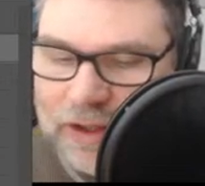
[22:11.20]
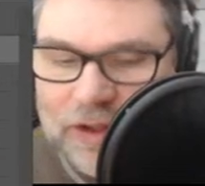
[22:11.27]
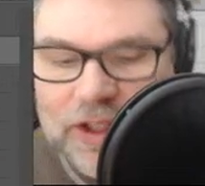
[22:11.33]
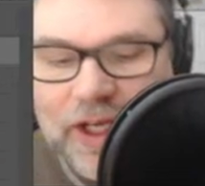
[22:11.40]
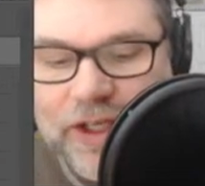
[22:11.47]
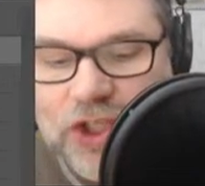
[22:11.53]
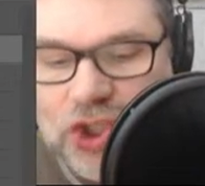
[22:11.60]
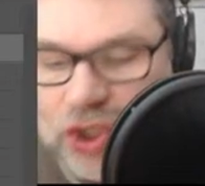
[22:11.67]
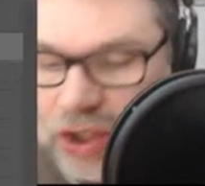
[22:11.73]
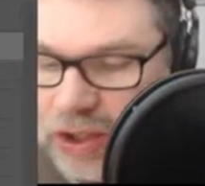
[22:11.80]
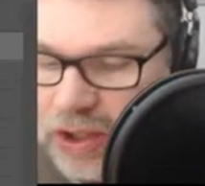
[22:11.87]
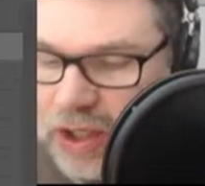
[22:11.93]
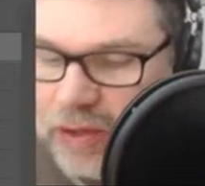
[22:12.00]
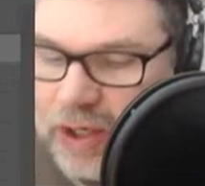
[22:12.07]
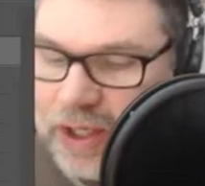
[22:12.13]
Texture.
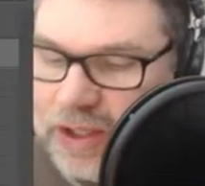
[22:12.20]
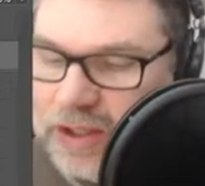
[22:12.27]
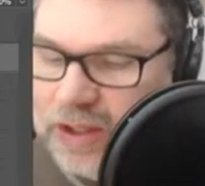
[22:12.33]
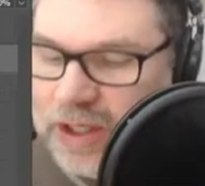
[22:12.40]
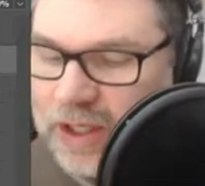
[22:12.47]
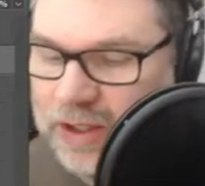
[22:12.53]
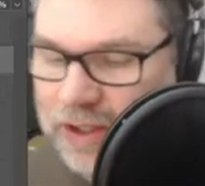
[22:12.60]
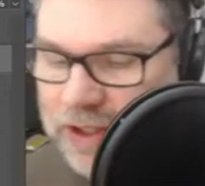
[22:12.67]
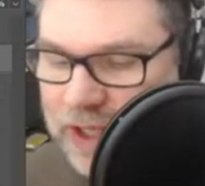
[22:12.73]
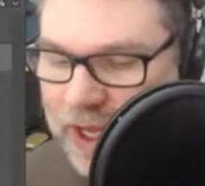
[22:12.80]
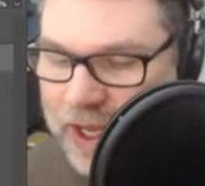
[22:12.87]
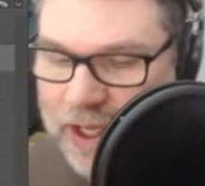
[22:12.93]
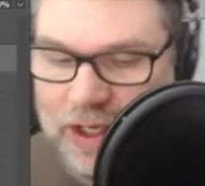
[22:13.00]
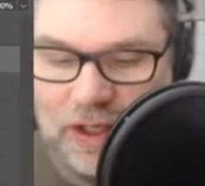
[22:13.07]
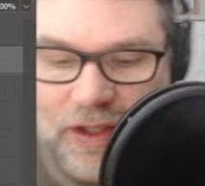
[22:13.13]
All right, so that's his
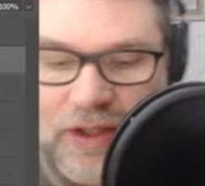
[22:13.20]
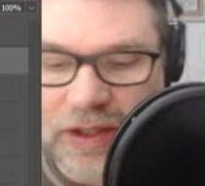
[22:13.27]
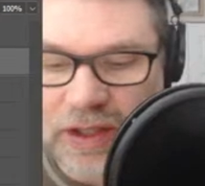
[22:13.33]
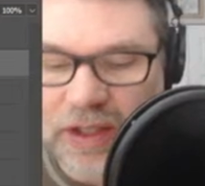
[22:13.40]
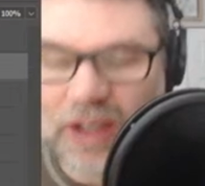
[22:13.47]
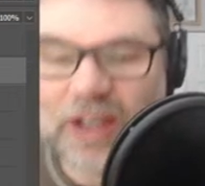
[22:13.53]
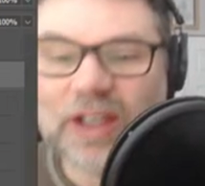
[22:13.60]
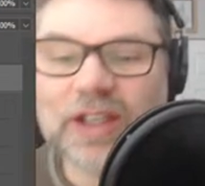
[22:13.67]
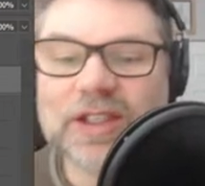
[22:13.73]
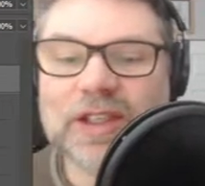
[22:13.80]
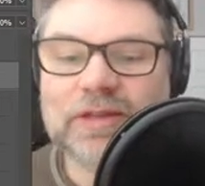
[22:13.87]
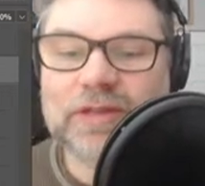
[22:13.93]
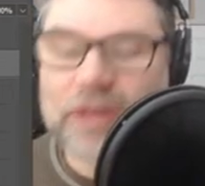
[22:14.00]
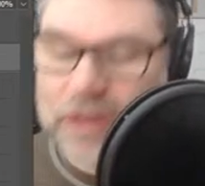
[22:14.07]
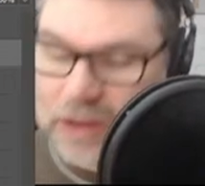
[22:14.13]
head, except
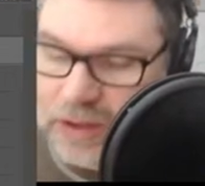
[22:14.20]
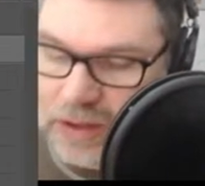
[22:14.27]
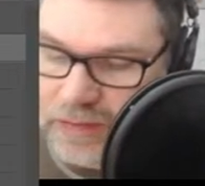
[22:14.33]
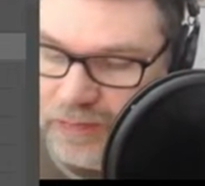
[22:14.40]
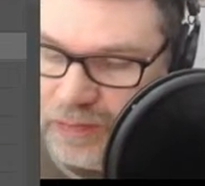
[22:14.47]
for his